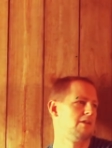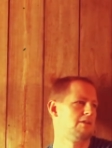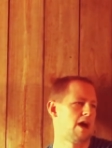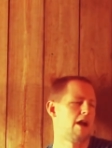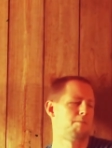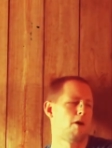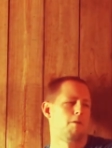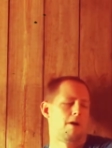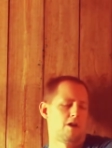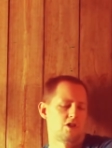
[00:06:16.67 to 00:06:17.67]
I know Paul
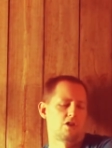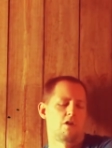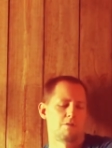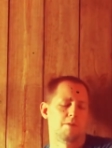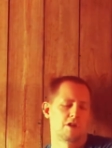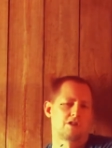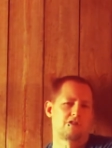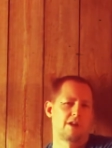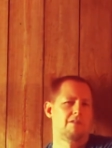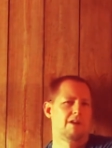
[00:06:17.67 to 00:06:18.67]
Barger's always pushing
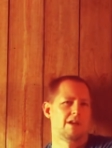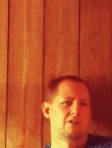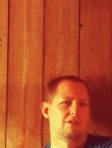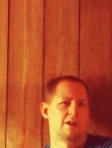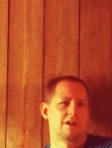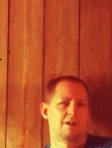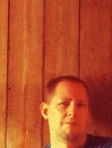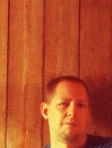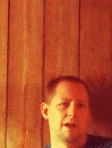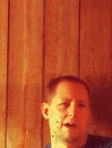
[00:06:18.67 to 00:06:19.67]
Stepvans. You know,
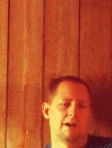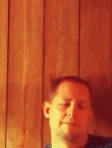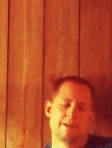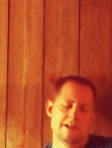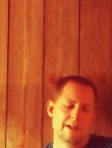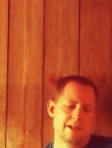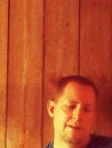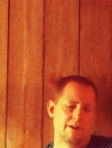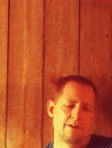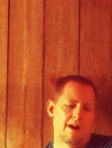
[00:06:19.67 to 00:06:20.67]

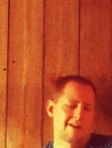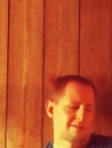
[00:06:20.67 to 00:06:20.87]
they're awesome